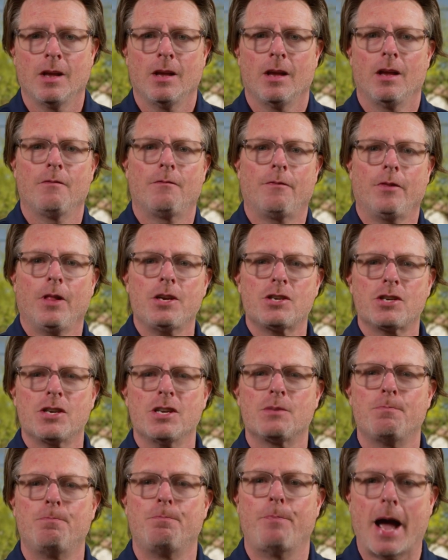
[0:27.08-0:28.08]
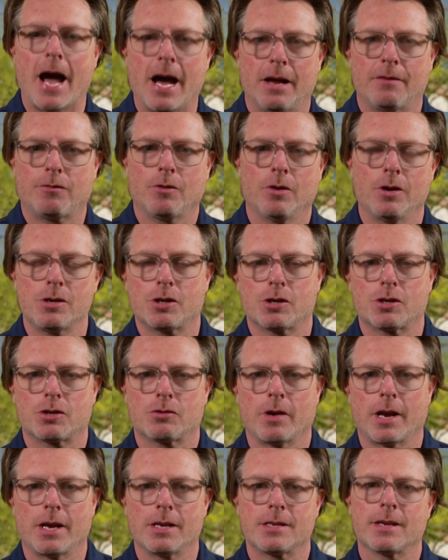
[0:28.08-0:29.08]
Inflation is bad for interest
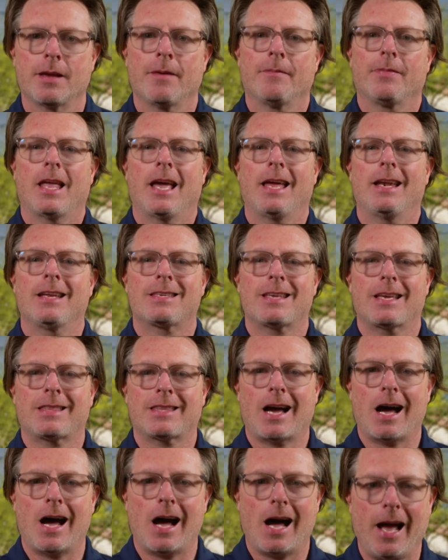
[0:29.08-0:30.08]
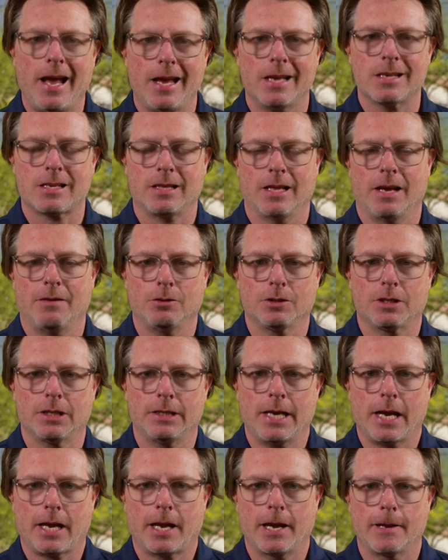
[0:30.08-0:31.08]
rates, and it's at the highest levels in
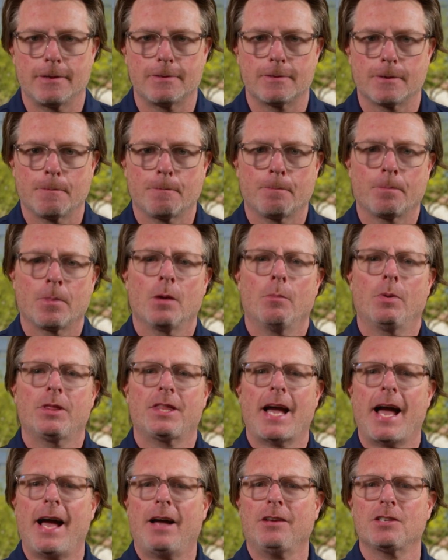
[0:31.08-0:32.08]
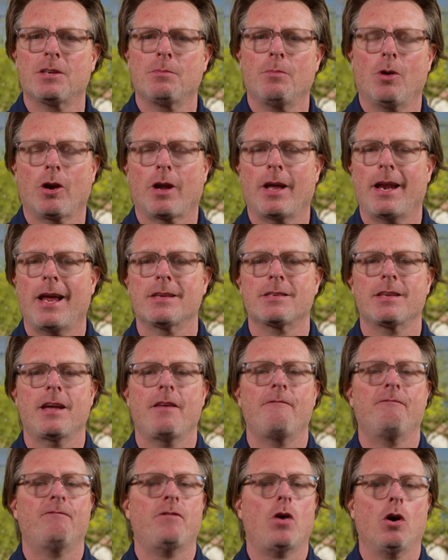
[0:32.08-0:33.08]
decades. But the housing market has a
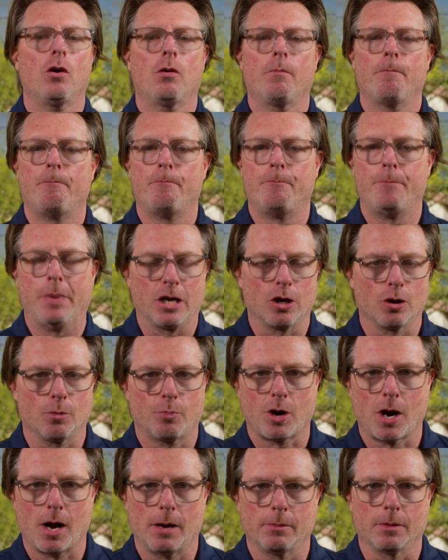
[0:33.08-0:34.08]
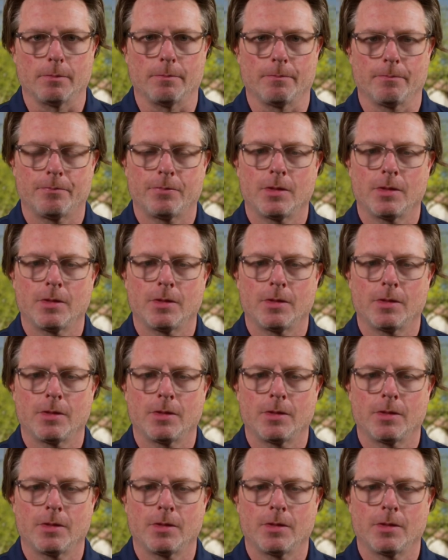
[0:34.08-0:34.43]
far bigger problem.